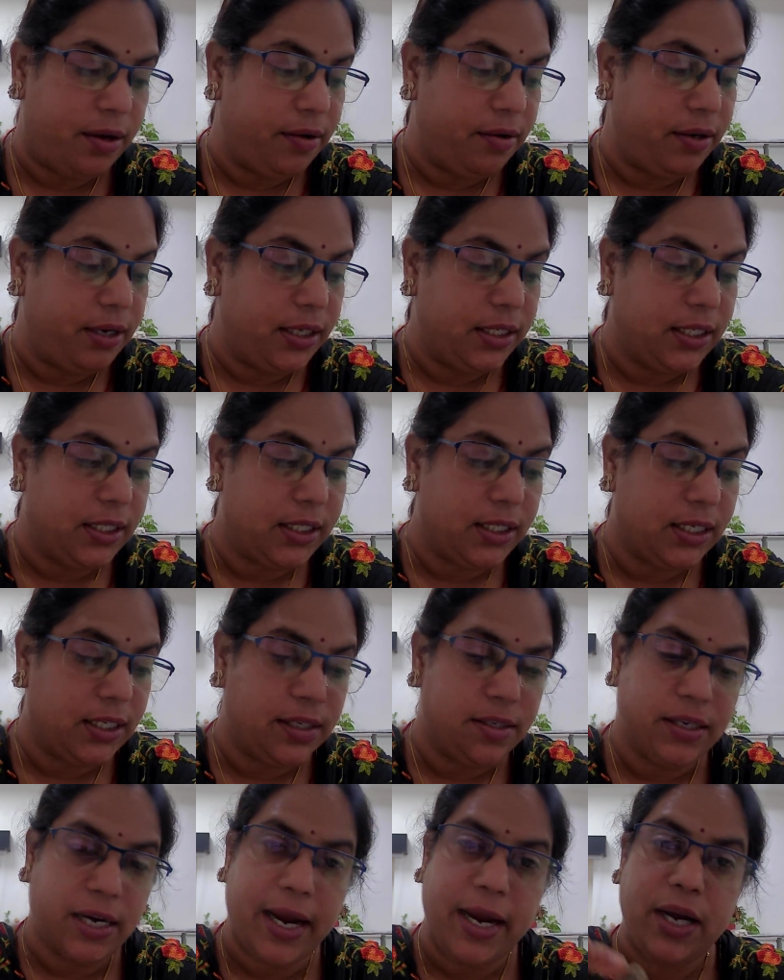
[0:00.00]
this is a
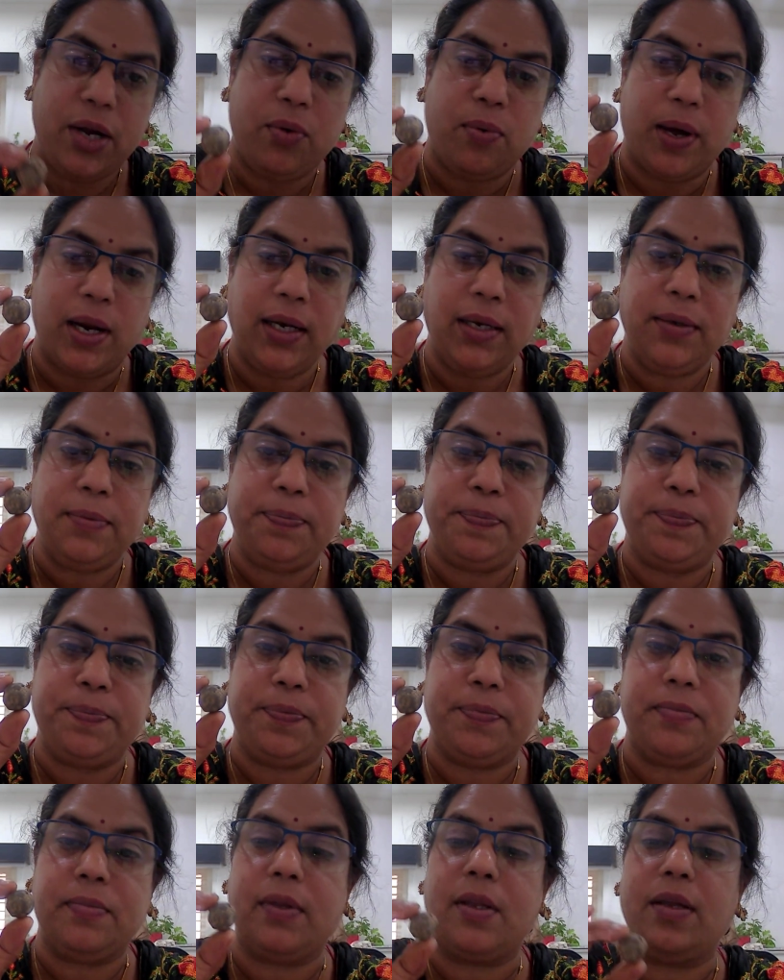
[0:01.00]
dried one.
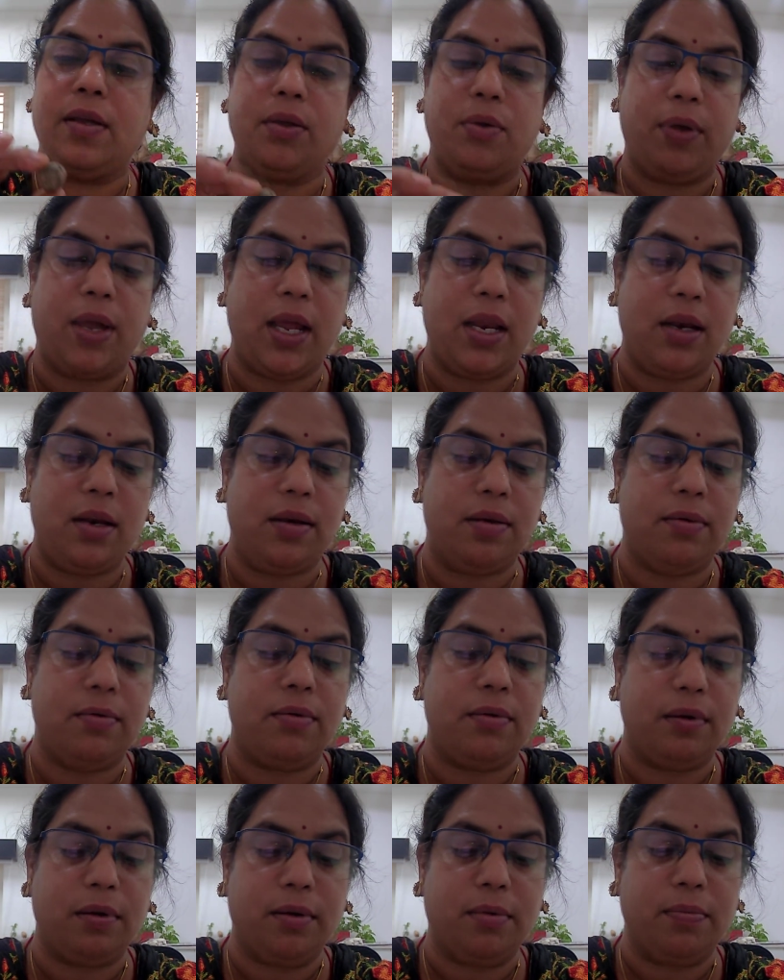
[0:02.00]
You can
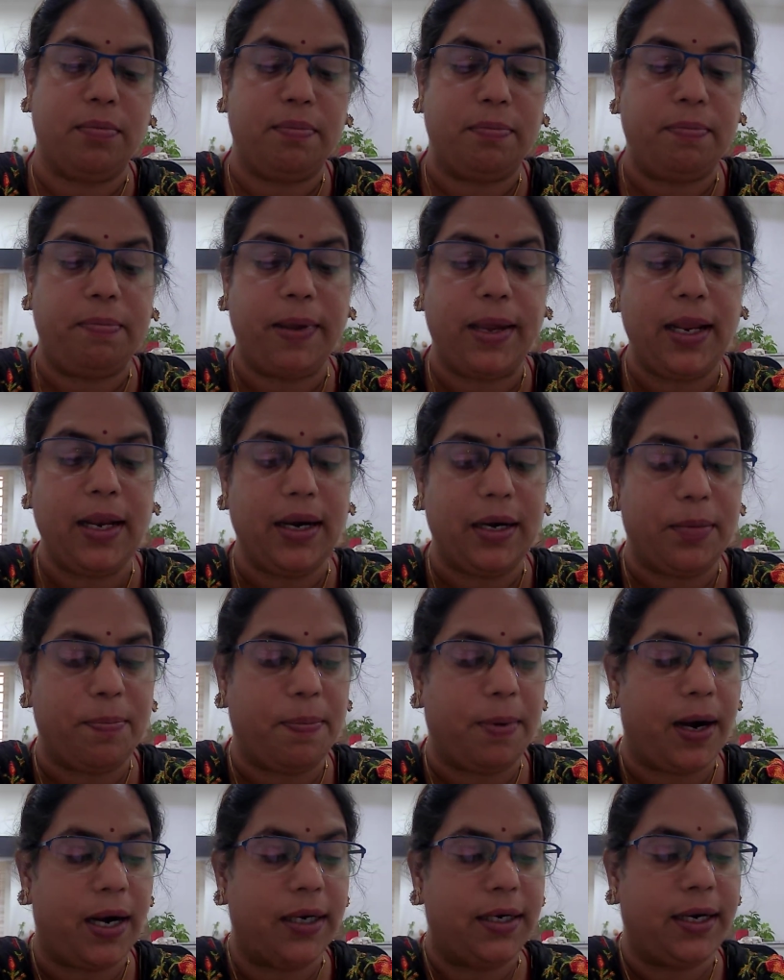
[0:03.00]
peel it
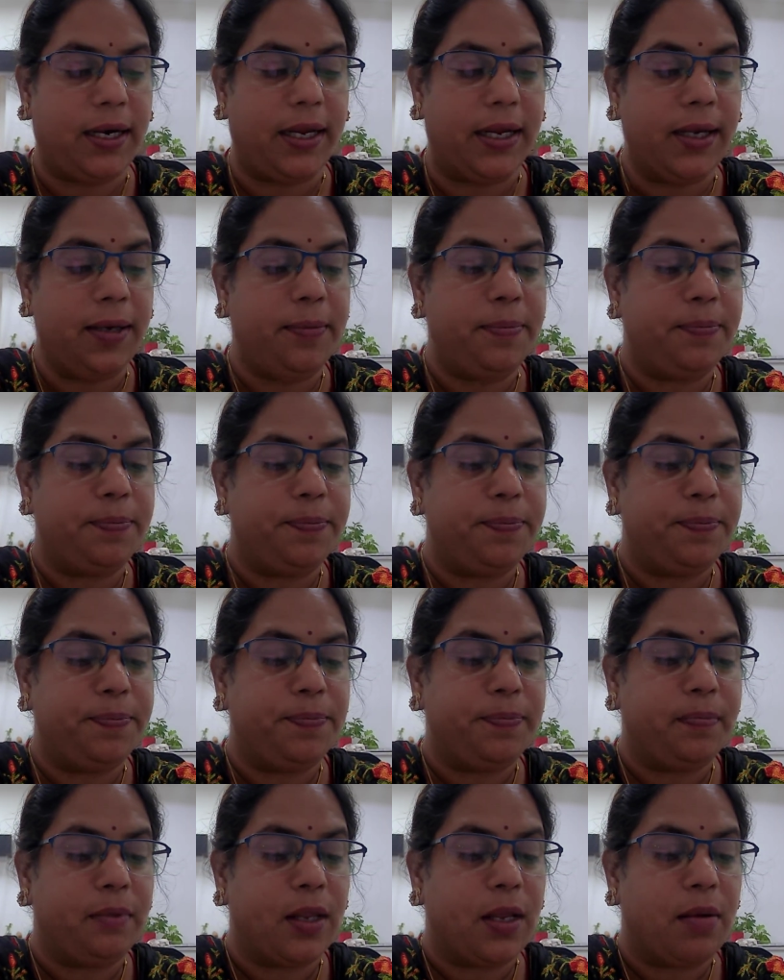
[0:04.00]
partly,
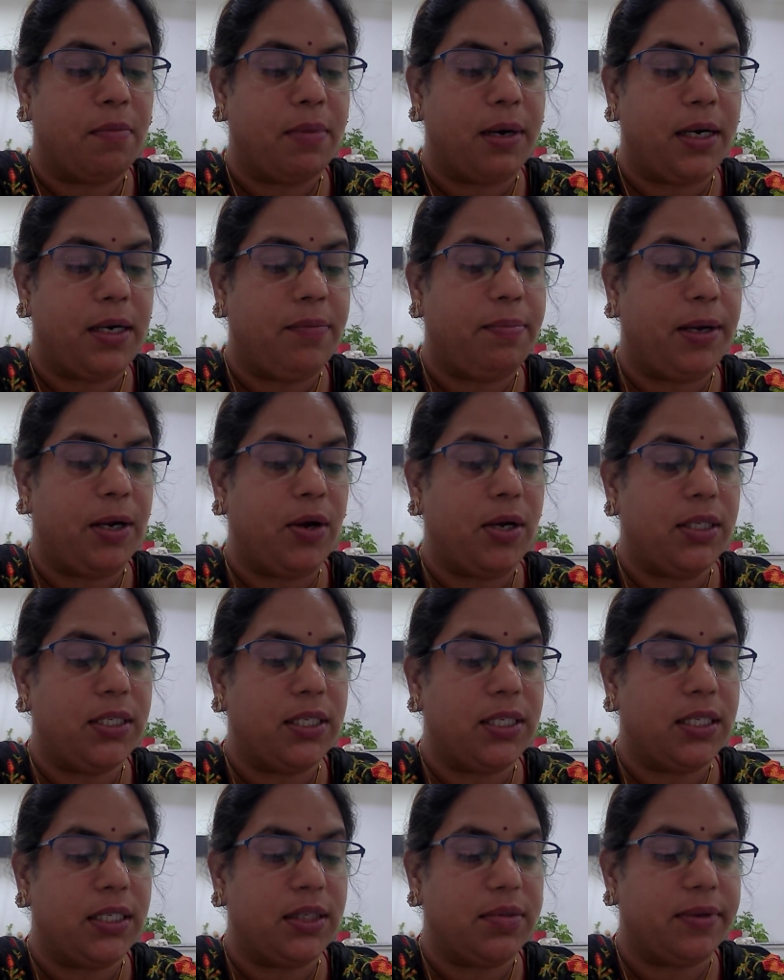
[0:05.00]
but because
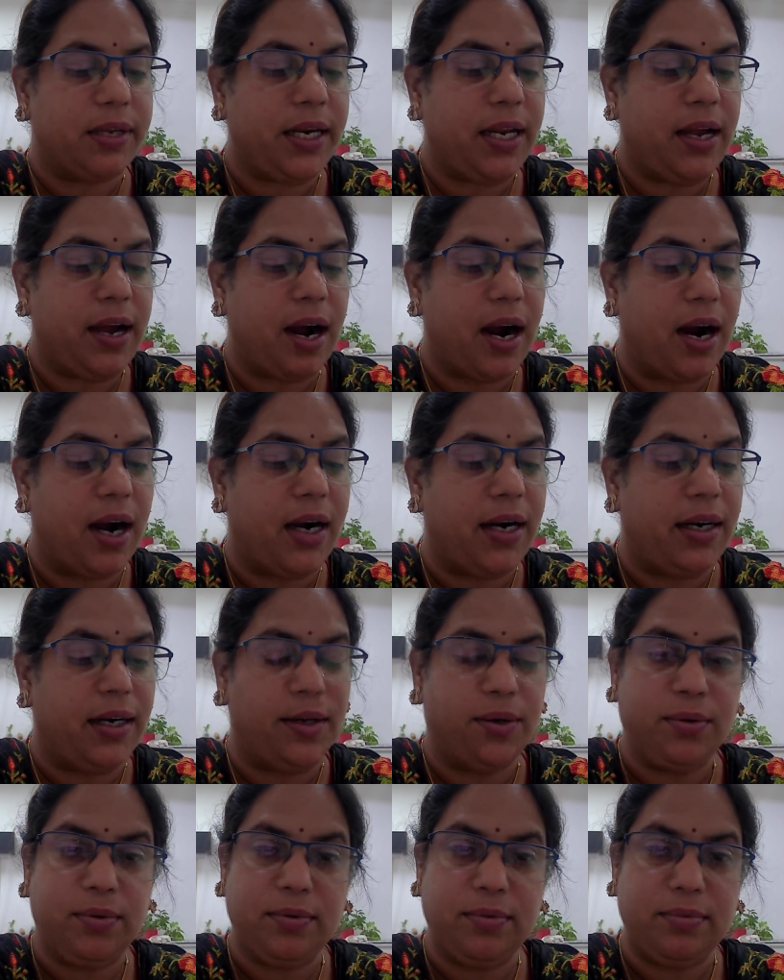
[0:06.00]
it is very hard,
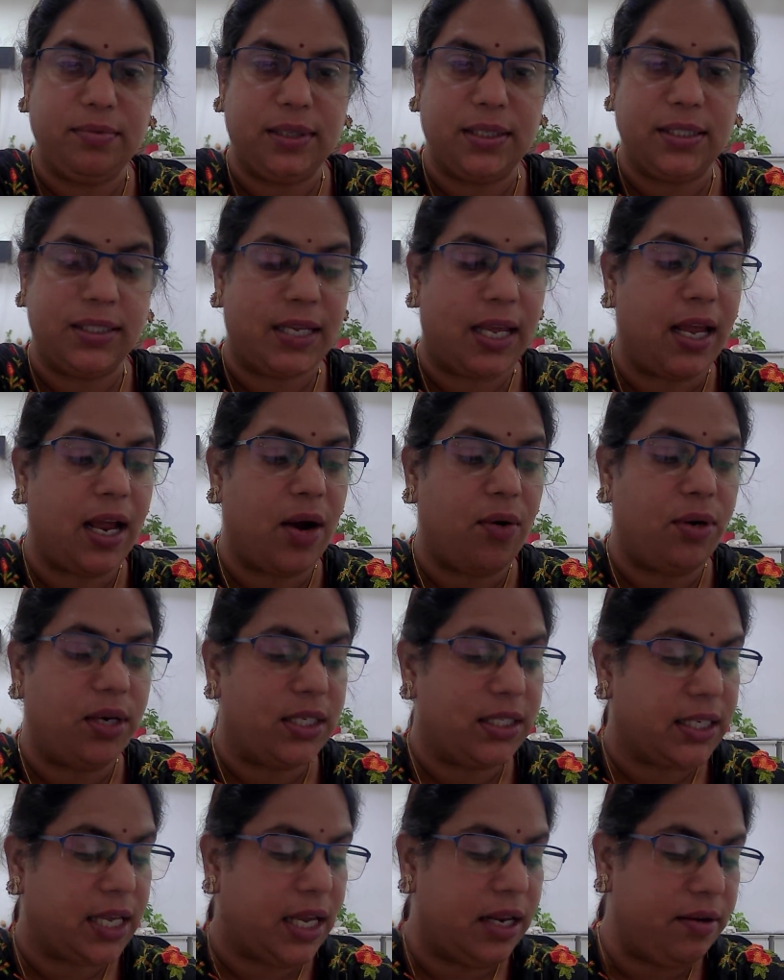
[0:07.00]
the outer
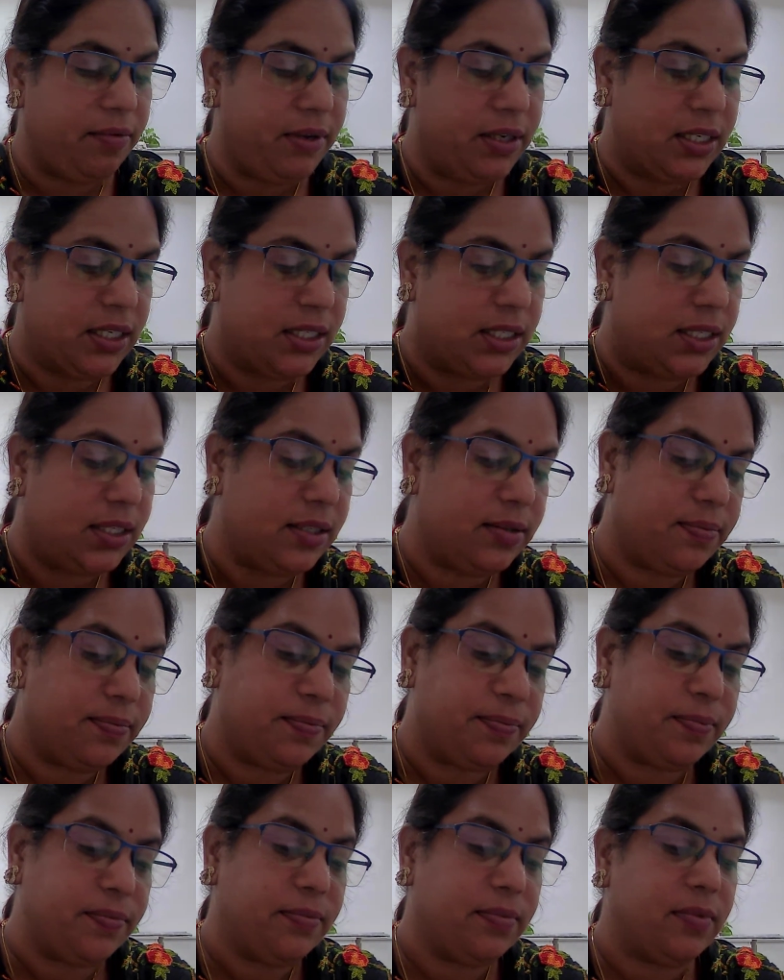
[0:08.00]
skin which is
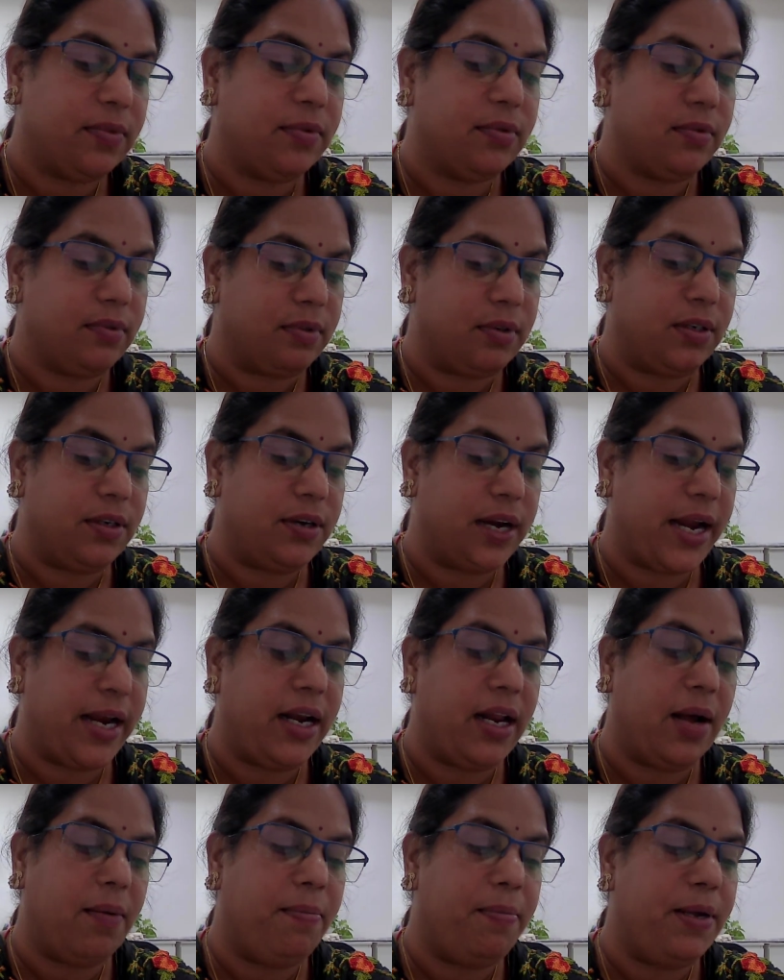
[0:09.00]
dried
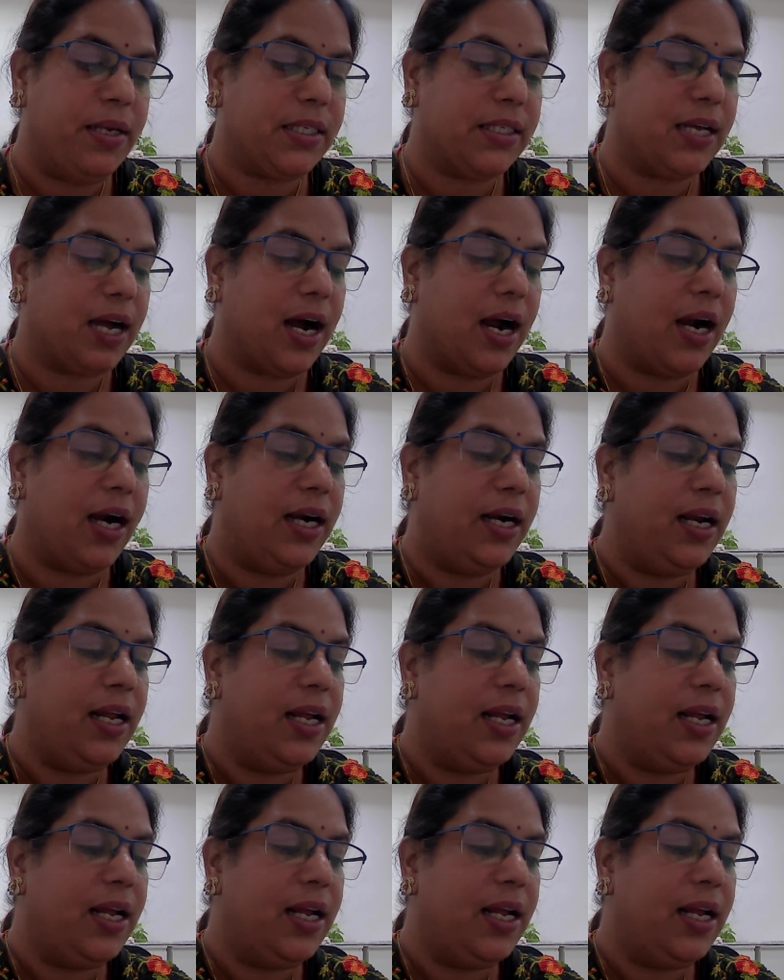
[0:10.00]
up is hard.